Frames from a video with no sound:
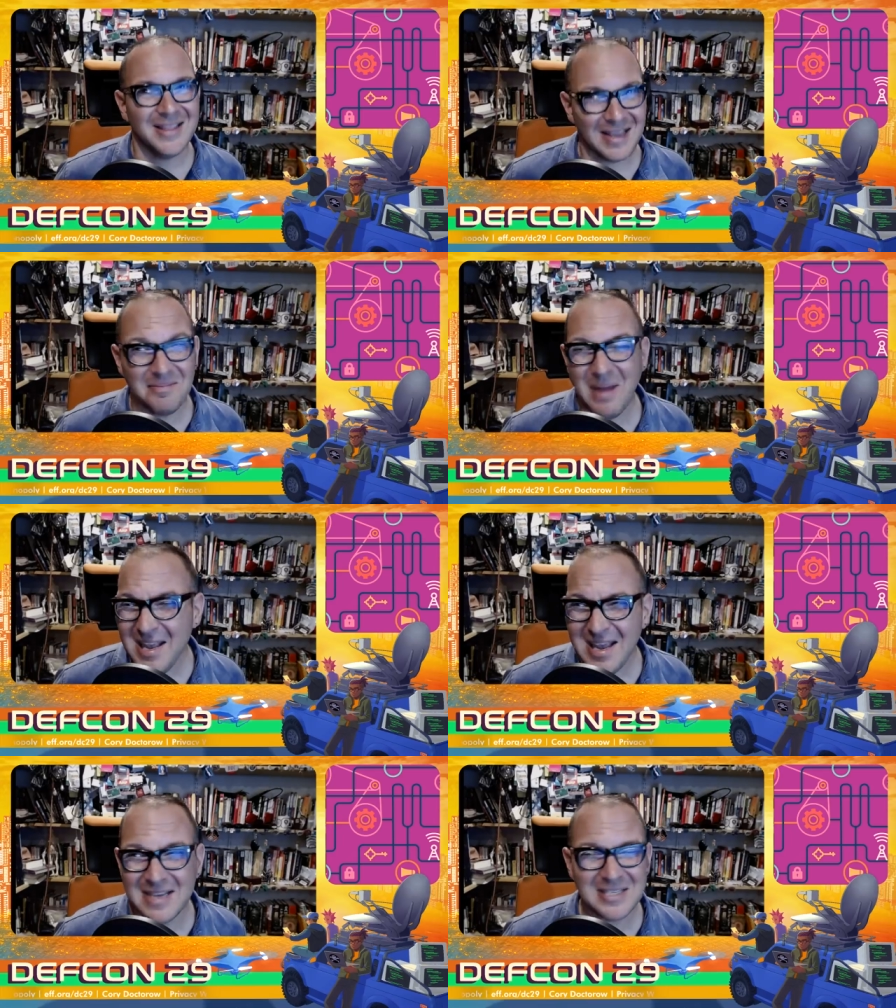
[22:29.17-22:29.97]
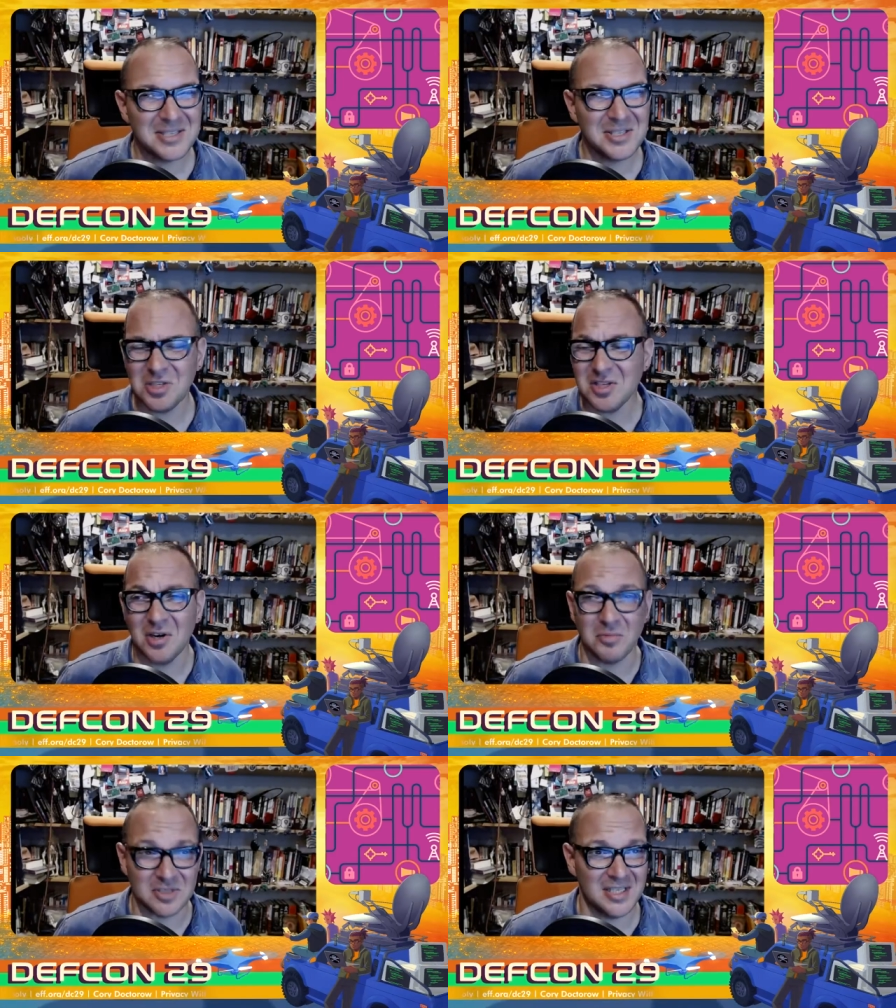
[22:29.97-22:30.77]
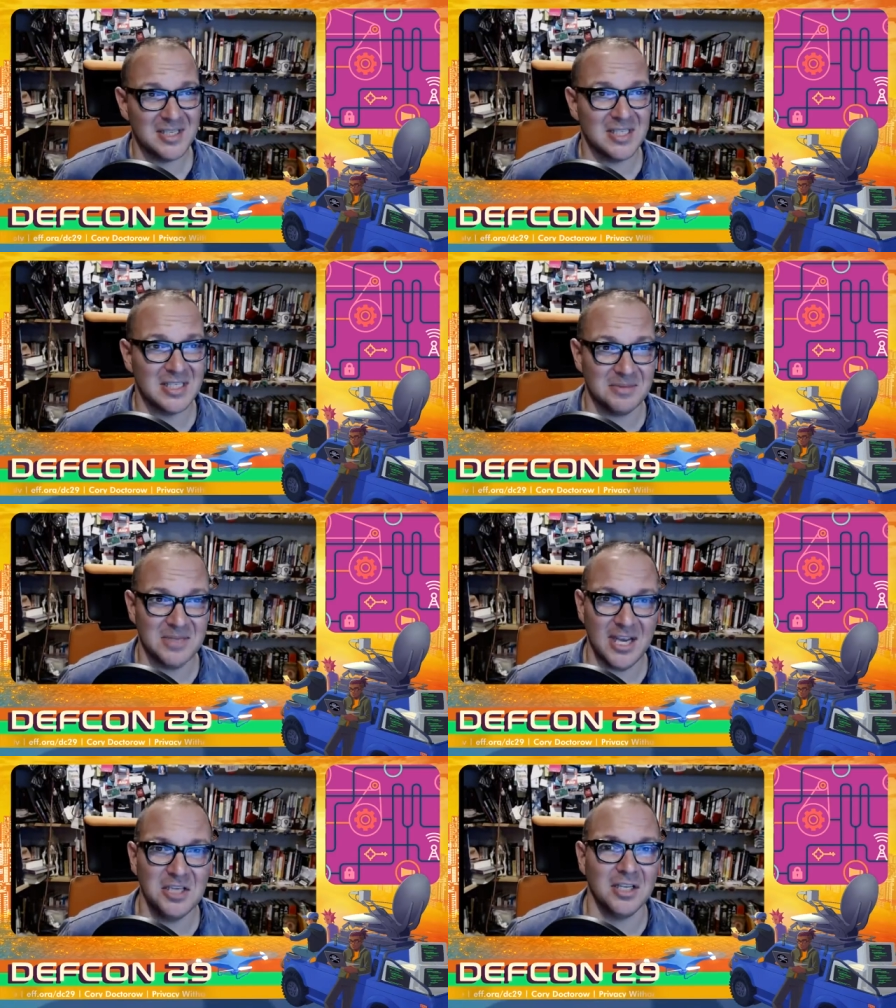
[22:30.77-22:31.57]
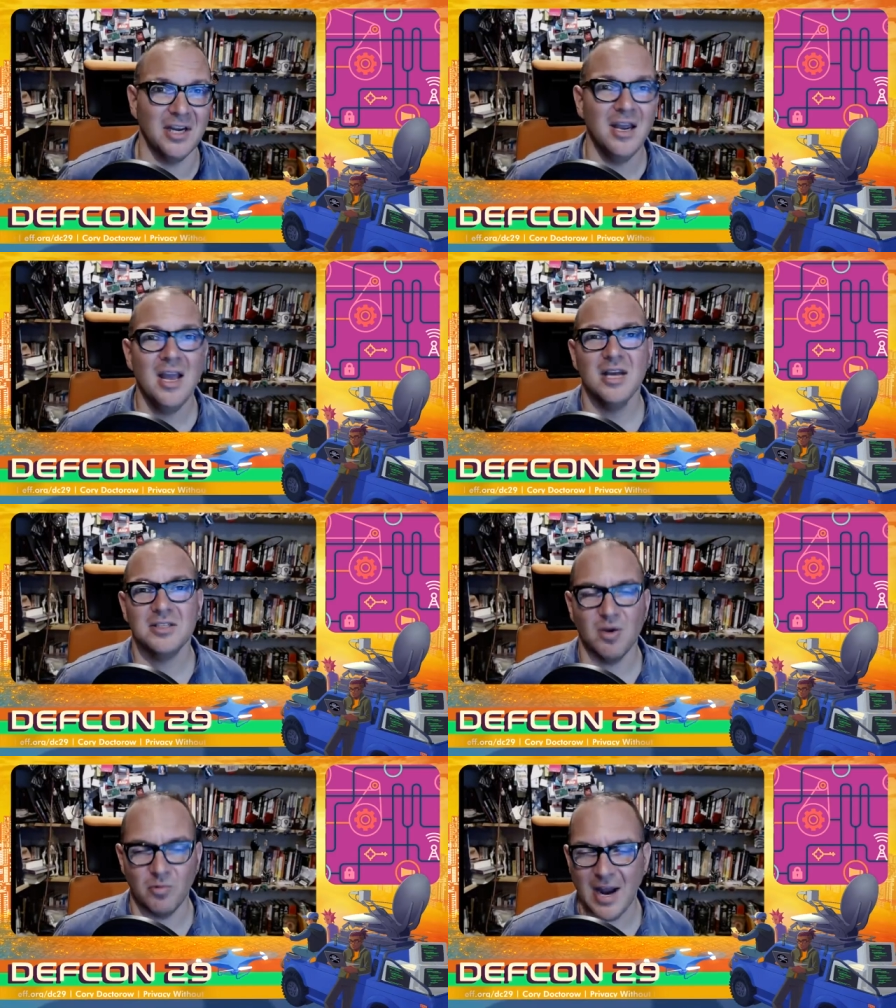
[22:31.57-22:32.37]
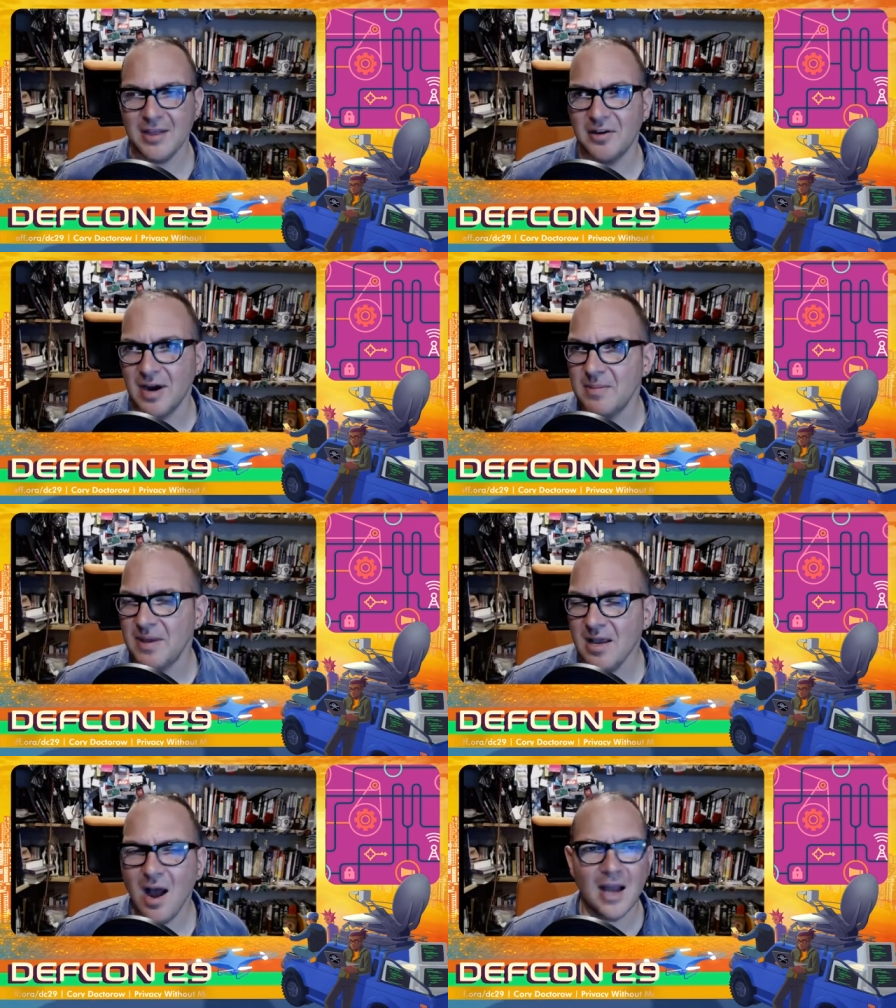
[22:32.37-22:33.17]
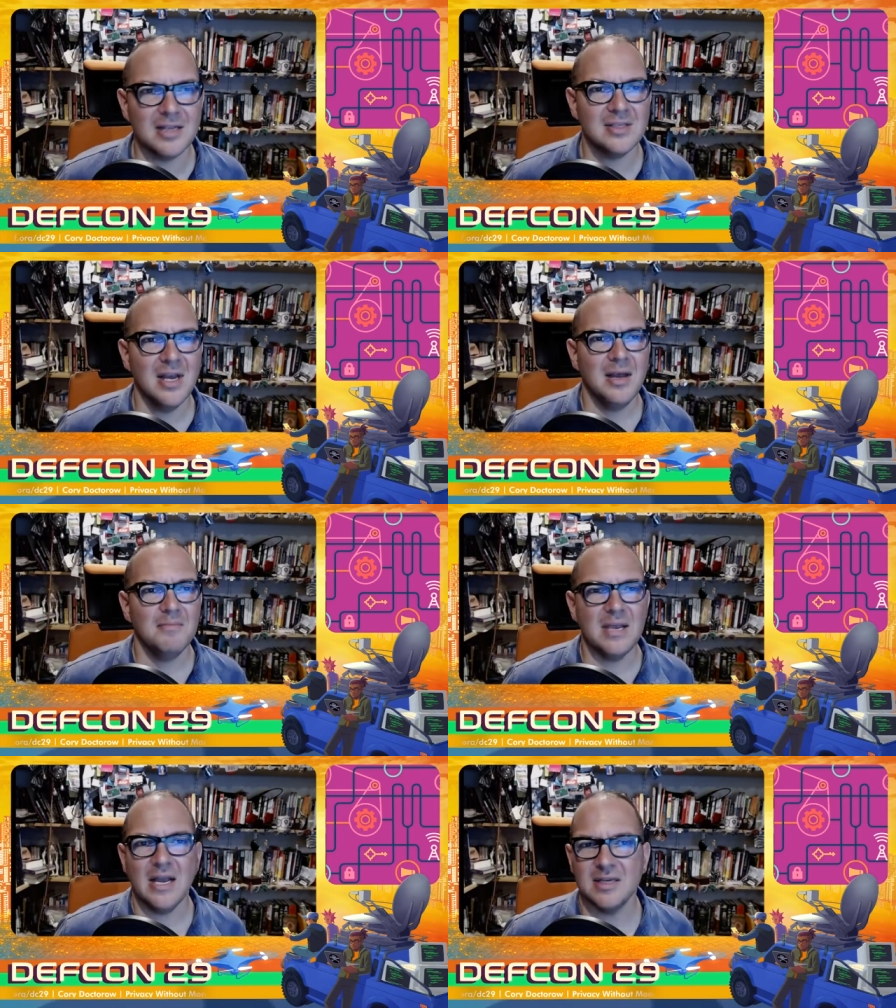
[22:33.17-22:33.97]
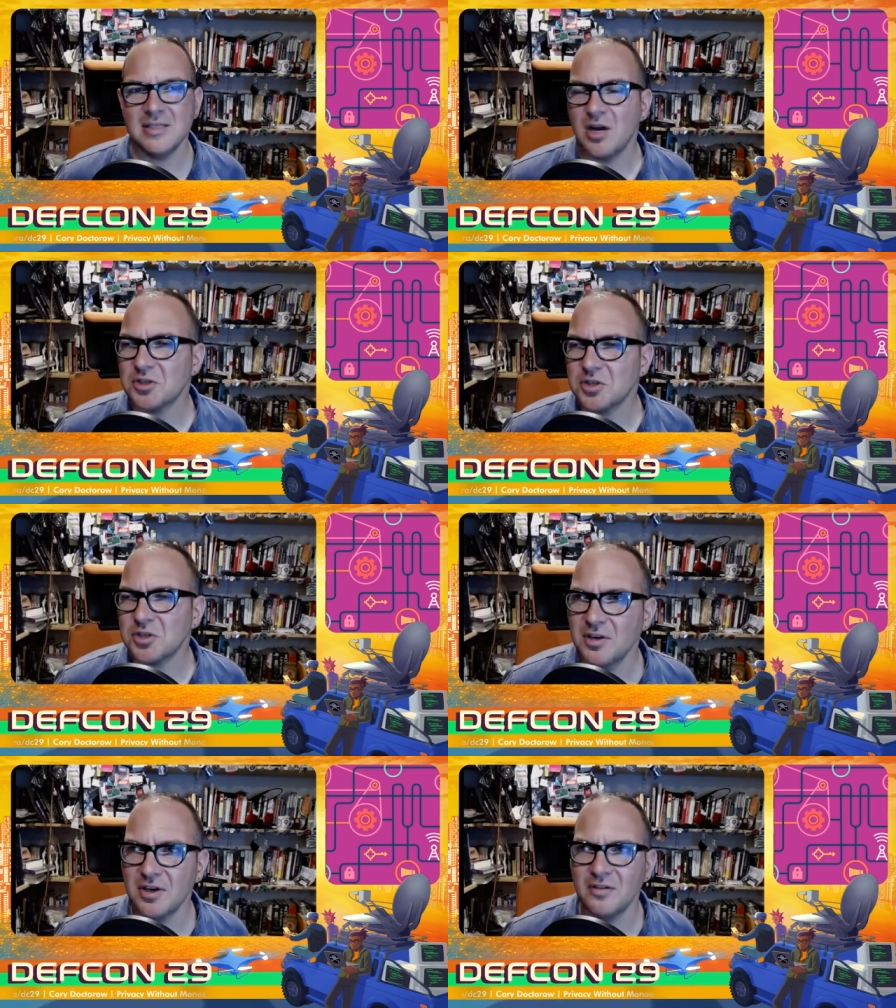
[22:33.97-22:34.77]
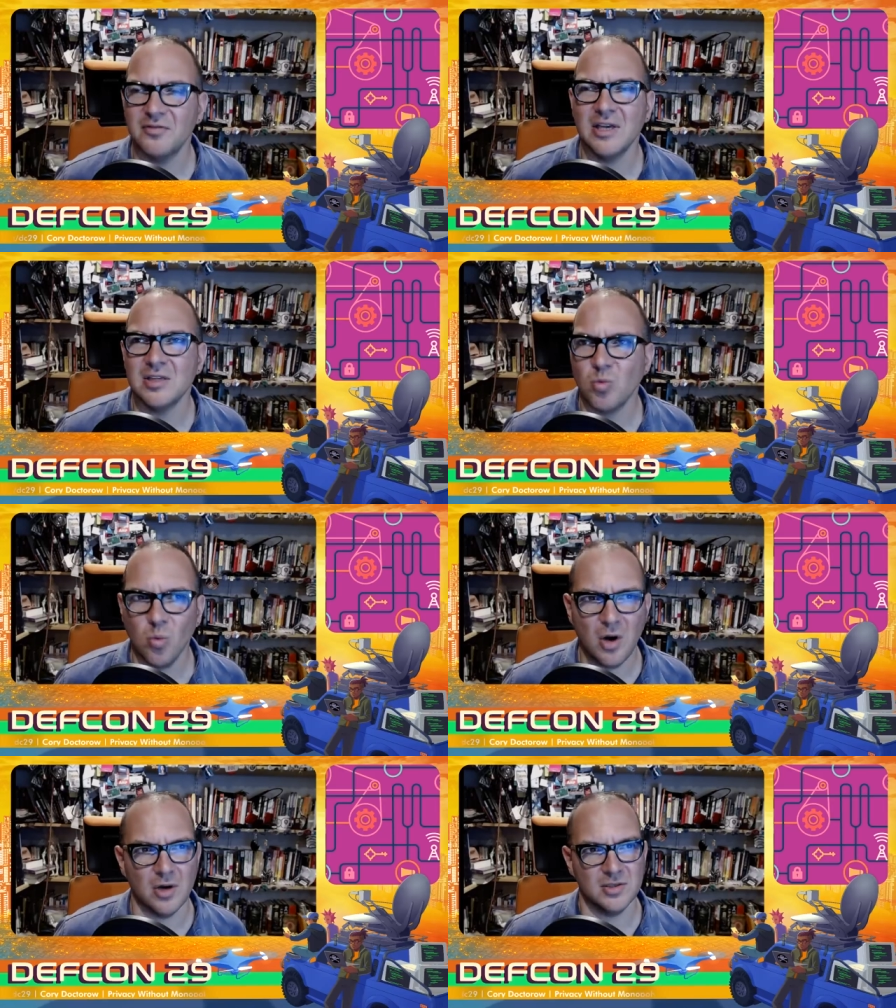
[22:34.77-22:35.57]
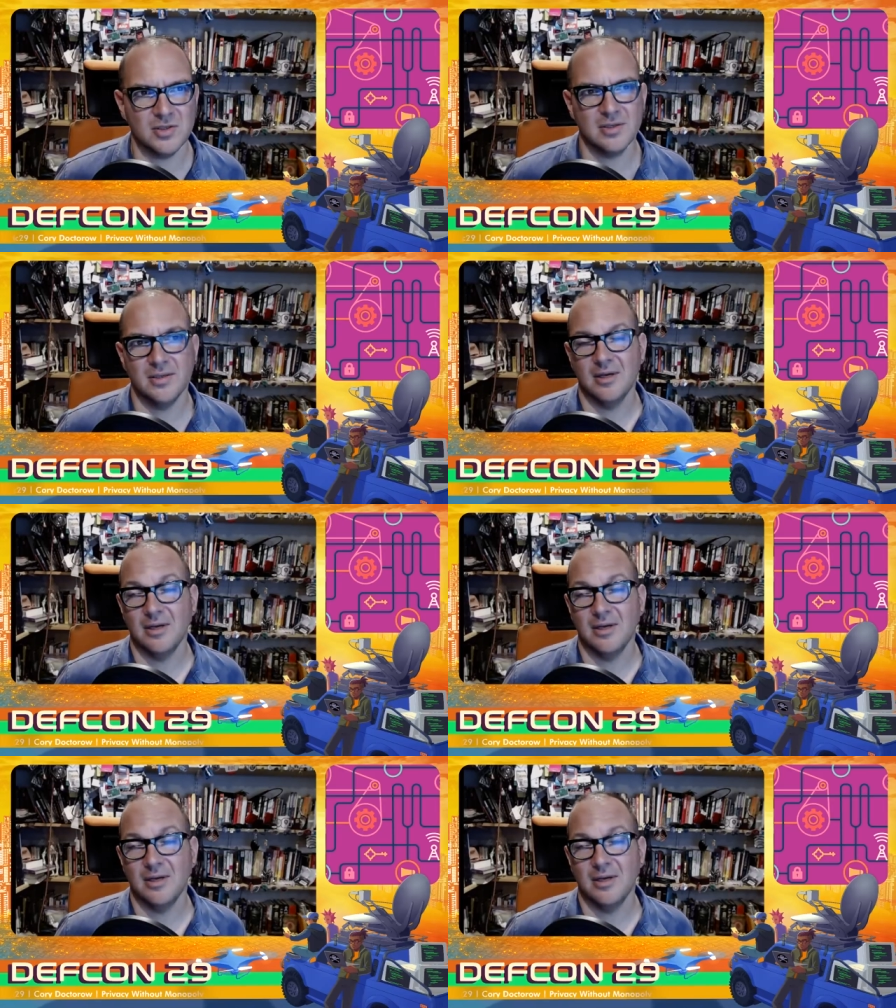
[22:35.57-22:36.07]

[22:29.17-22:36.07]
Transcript: that in many cases they're just going to resist the temptation to wreck their APIs because the alternative is worse.